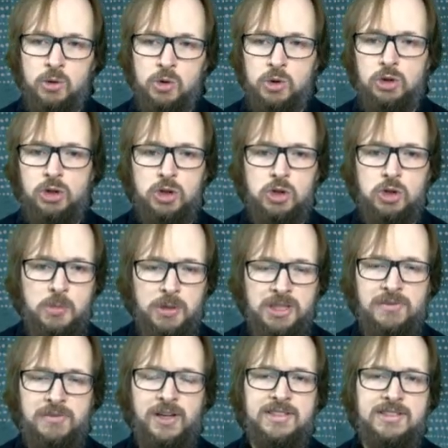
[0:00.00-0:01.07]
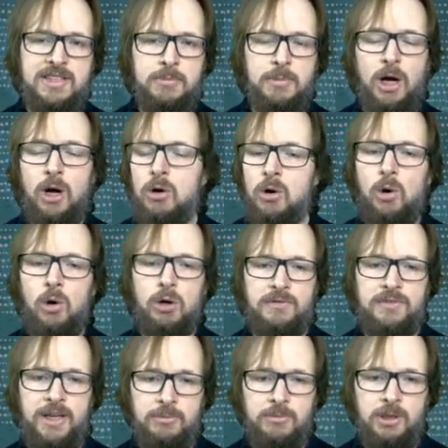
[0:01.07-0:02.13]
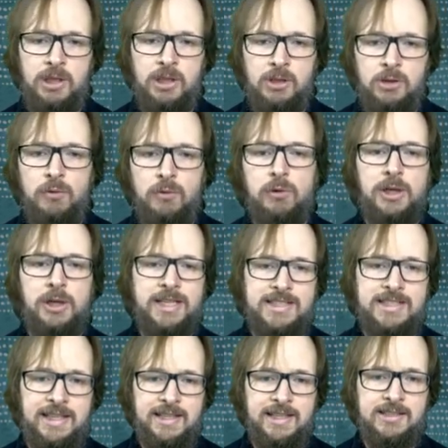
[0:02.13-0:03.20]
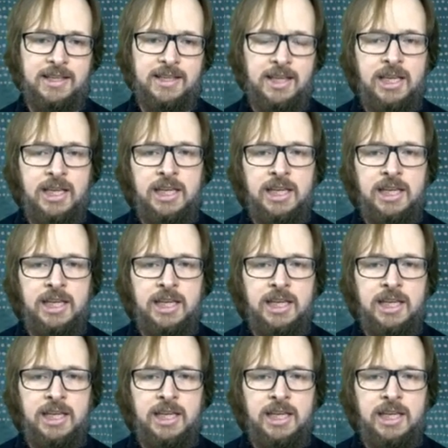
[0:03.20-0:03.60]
So just specify schema or all of them, the full instance.